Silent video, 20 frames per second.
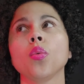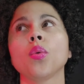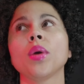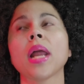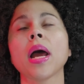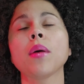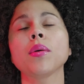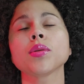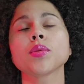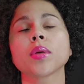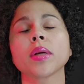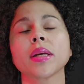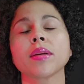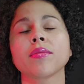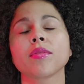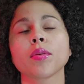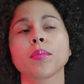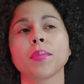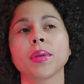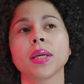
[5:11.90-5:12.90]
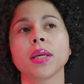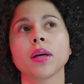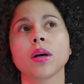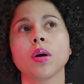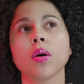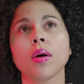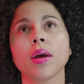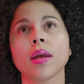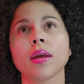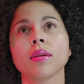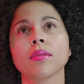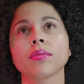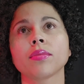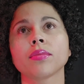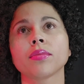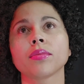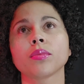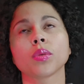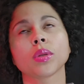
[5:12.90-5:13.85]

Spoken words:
when I was working for POF,